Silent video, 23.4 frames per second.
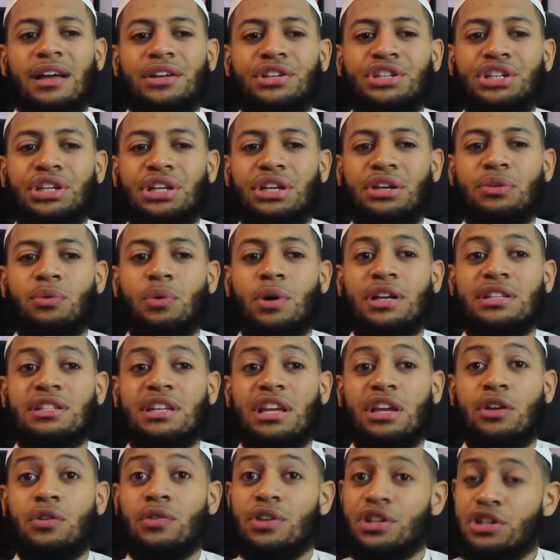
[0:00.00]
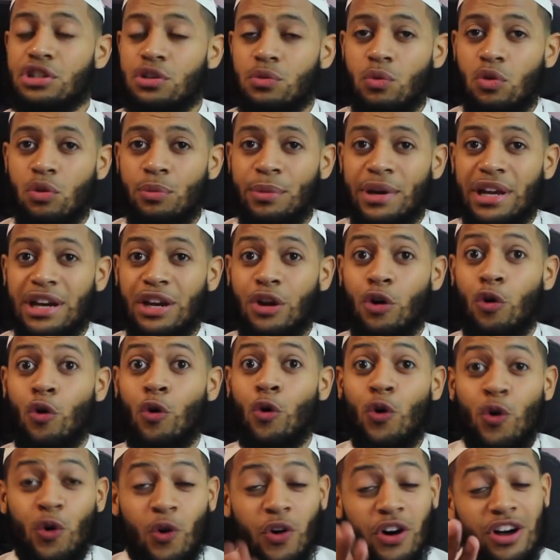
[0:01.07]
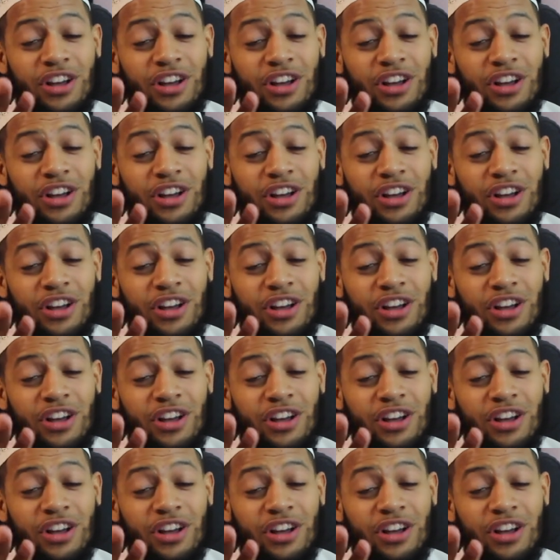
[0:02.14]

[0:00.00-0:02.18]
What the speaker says: She was a Christian woman who,